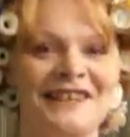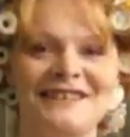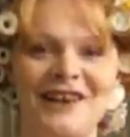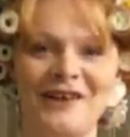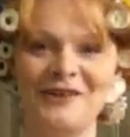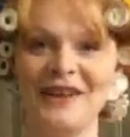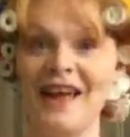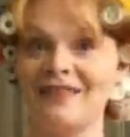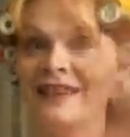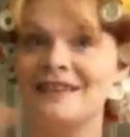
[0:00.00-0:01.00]
So,
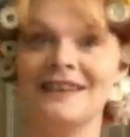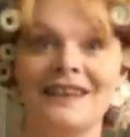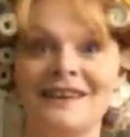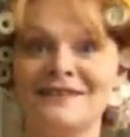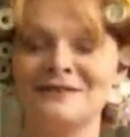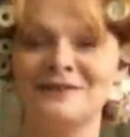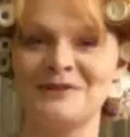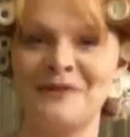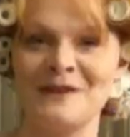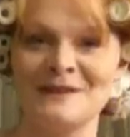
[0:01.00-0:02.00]
there you go, don't
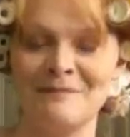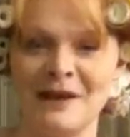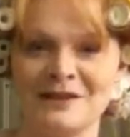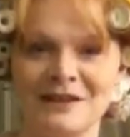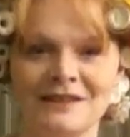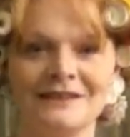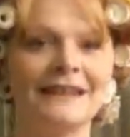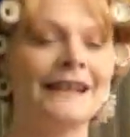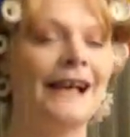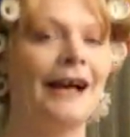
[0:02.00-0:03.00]
you feel special?
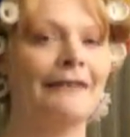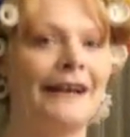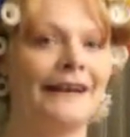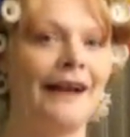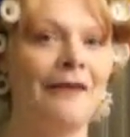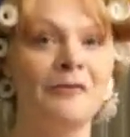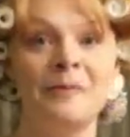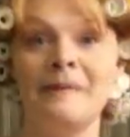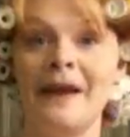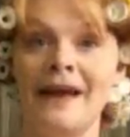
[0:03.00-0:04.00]
Alrighty, I will
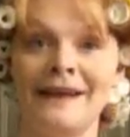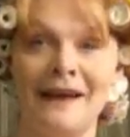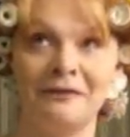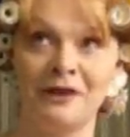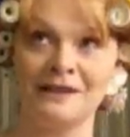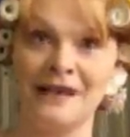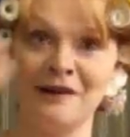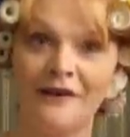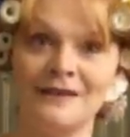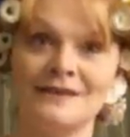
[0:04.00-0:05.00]
be back after I
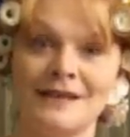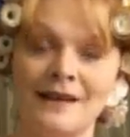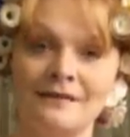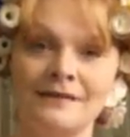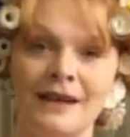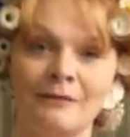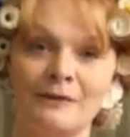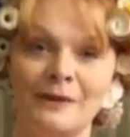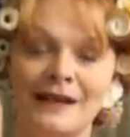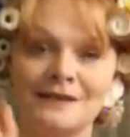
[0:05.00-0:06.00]
take all these down, and we
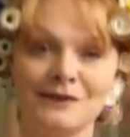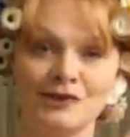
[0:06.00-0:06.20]
will get